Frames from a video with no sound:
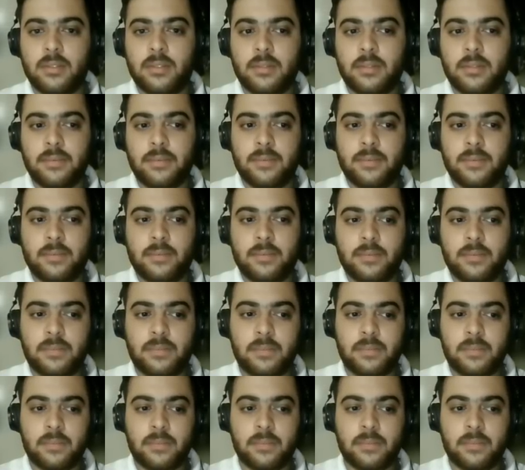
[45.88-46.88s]

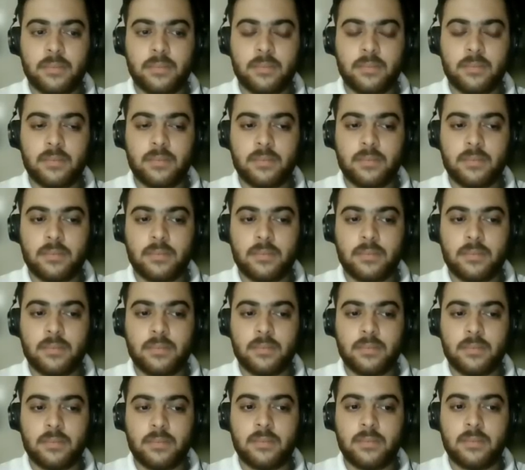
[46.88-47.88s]

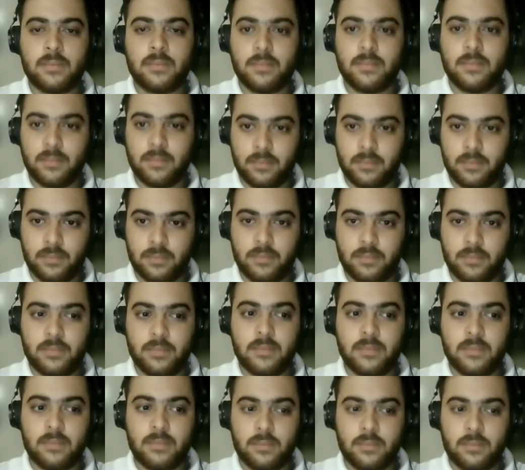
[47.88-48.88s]

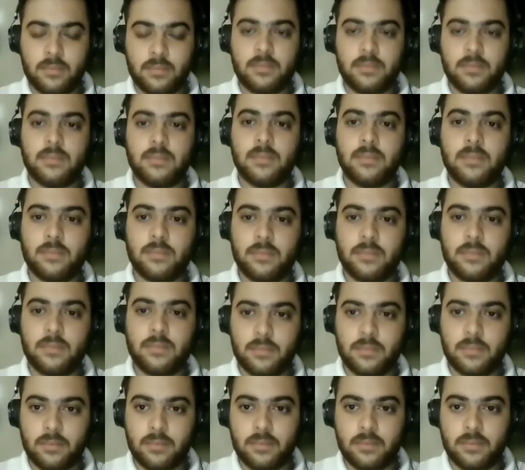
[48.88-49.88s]

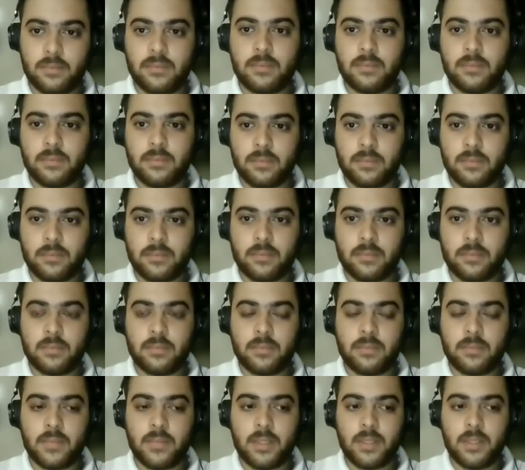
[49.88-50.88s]

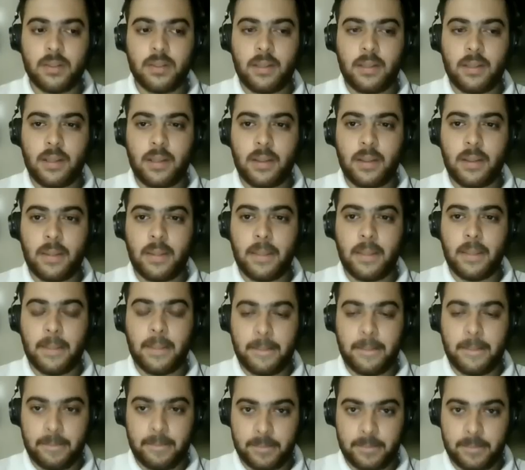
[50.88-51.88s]

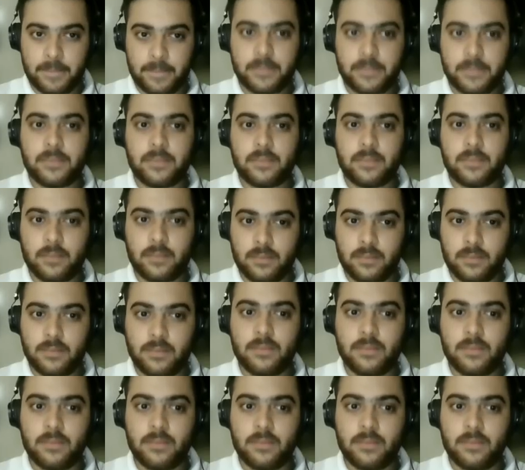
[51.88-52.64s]
No words are spoken by the person on screen.